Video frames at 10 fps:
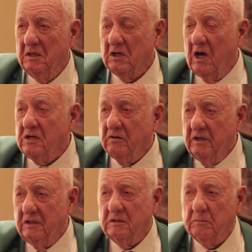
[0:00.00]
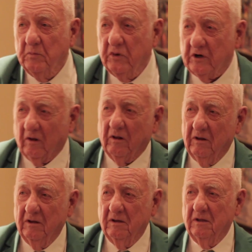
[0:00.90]
Concrete is brittle
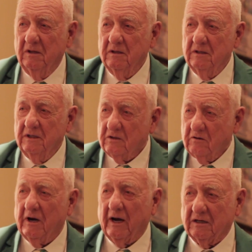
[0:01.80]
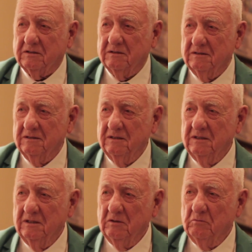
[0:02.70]
and it cracks.
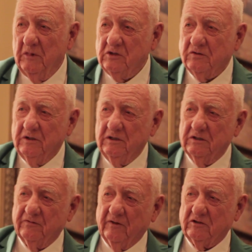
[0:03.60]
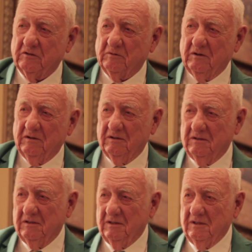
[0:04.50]
Masonry is flexible.
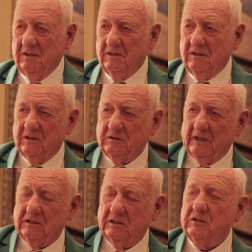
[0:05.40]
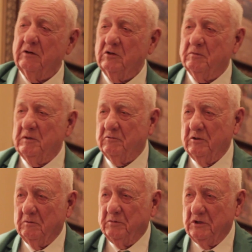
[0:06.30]
It's like the difference
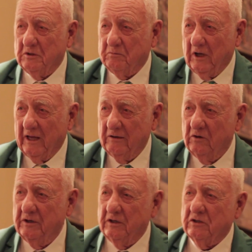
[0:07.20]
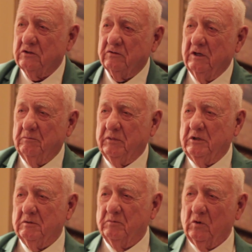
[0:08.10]
between a piece of plywood and a straight
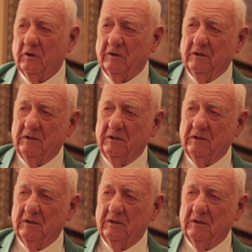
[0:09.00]
piece of board.